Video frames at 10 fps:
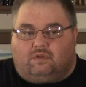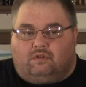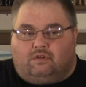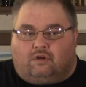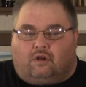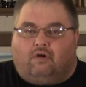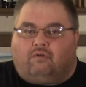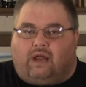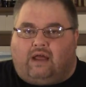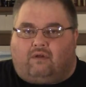low
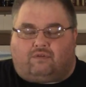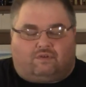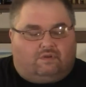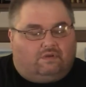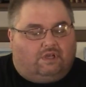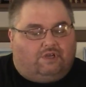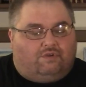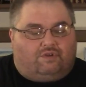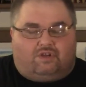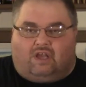rounds, and
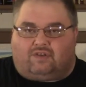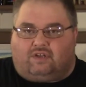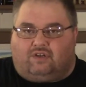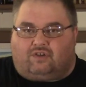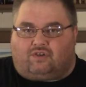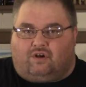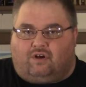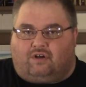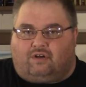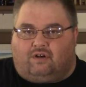you adjust it. Just
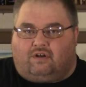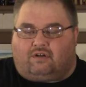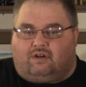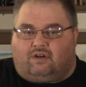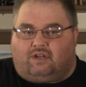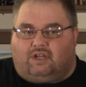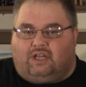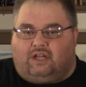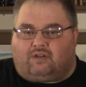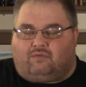turn it till you
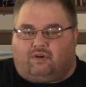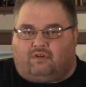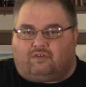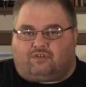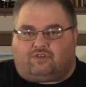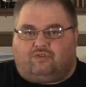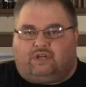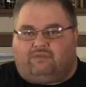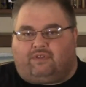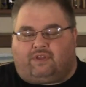get it to where it's shooting
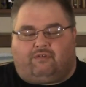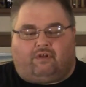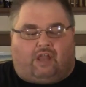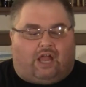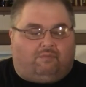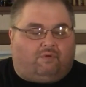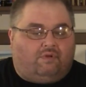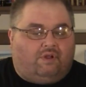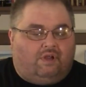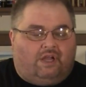everything reliable.
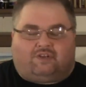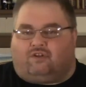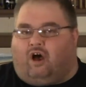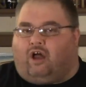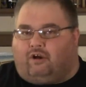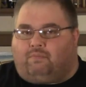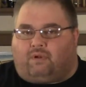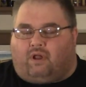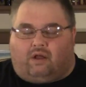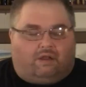It's an auto
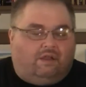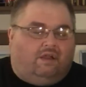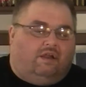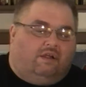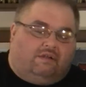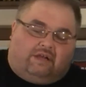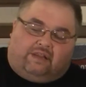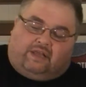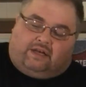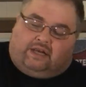plug,
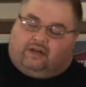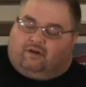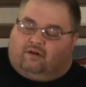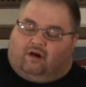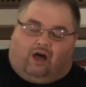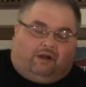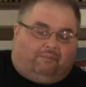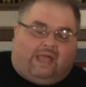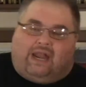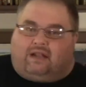and then it
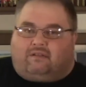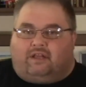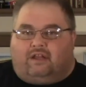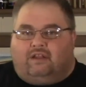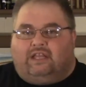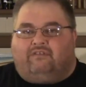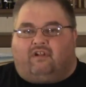automatically, you leave it